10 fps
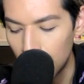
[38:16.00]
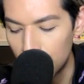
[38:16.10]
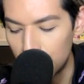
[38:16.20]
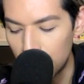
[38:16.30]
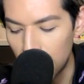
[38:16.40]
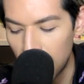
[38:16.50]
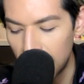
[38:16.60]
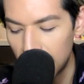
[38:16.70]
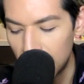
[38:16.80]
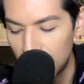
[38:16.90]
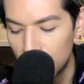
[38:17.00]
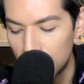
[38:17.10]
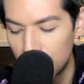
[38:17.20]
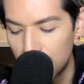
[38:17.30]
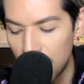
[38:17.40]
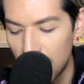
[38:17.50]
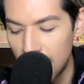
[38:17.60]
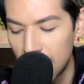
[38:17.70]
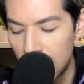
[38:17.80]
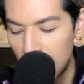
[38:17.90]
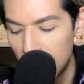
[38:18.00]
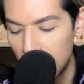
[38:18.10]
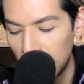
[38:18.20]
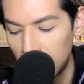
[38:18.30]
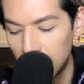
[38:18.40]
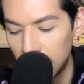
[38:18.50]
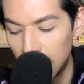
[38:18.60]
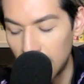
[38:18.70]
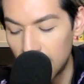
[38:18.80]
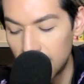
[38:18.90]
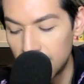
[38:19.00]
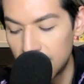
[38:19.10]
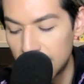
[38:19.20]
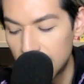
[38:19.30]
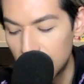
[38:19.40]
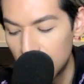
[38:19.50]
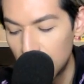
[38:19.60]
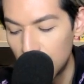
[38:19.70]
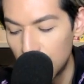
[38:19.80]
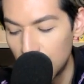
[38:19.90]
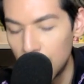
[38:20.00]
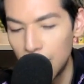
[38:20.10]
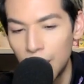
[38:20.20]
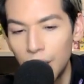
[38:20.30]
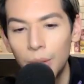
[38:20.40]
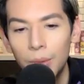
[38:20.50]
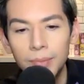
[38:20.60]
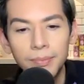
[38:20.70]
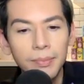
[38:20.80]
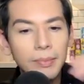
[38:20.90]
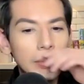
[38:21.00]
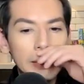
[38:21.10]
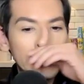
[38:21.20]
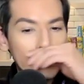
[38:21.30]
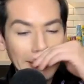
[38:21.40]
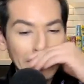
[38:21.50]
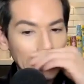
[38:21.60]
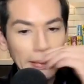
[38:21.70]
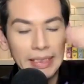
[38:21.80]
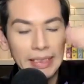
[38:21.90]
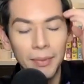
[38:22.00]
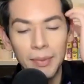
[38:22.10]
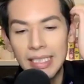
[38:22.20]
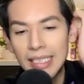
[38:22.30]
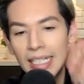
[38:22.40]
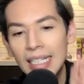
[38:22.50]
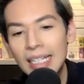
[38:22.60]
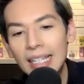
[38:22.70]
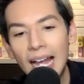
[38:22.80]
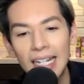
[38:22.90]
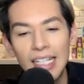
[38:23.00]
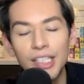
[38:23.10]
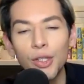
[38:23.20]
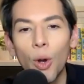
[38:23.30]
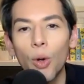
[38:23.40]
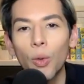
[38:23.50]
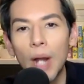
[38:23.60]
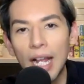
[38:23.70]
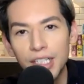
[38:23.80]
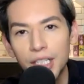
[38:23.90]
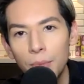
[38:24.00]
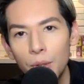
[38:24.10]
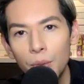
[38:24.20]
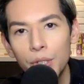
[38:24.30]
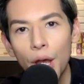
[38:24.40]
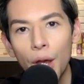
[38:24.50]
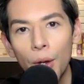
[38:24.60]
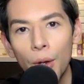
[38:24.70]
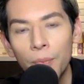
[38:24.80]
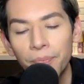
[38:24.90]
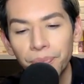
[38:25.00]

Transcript: Jay Jana loves you. It was Dina. That is correct, Amundo.